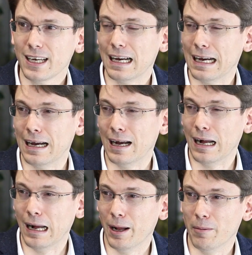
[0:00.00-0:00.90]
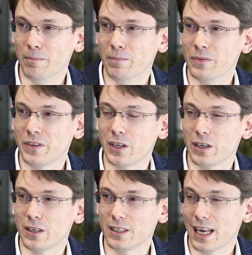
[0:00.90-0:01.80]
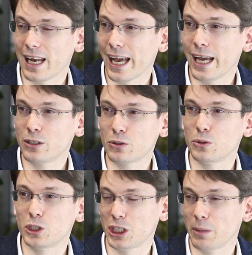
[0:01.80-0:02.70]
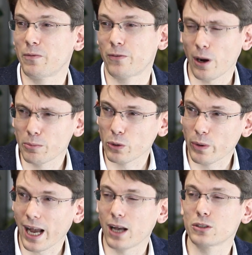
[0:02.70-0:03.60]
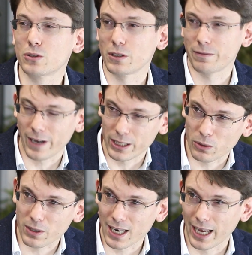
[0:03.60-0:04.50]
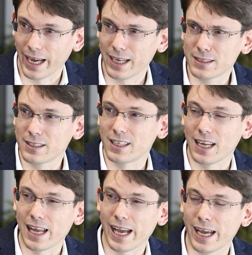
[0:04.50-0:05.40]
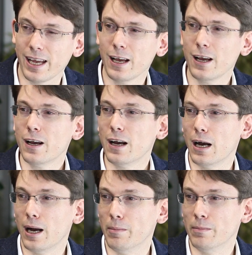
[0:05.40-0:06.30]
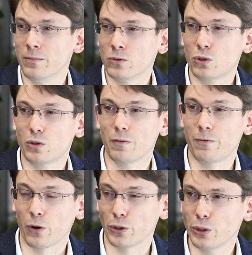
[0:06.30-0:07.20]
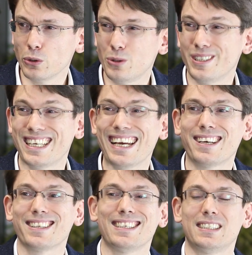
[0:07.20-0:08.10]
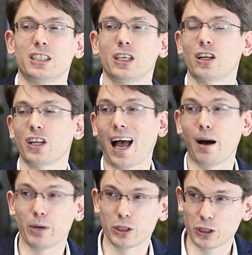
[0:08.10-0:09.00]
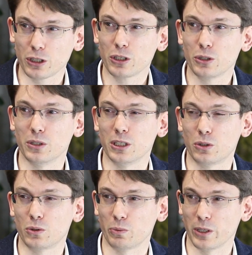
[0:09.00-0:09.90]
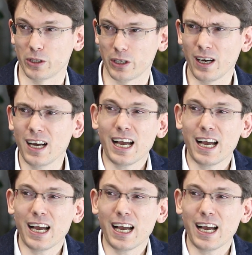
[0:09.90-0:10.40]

the delay to ship from your warehouse to the final client, the delay for you to take a decision on how much you need to reorder,